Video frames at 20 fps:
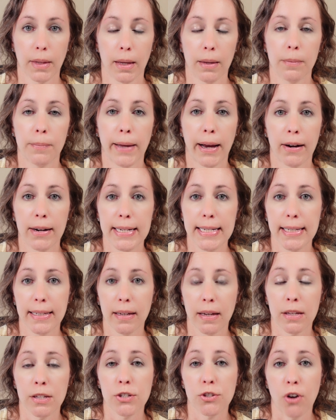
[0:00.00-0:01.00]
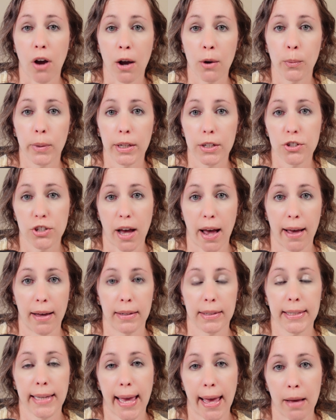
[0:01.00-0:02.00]
Parenting a strong-willed
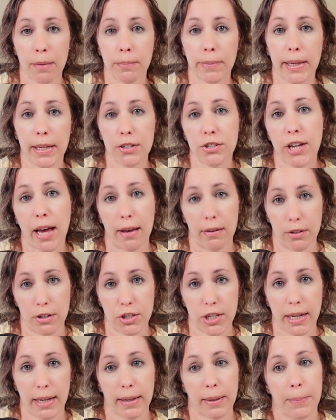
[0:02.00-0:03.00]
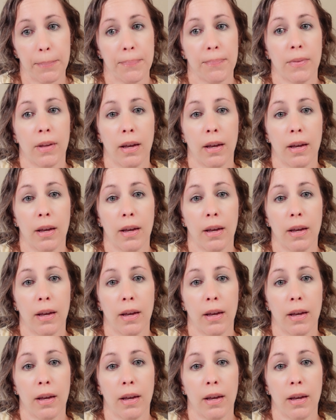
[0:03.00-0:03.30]
child can be challenging.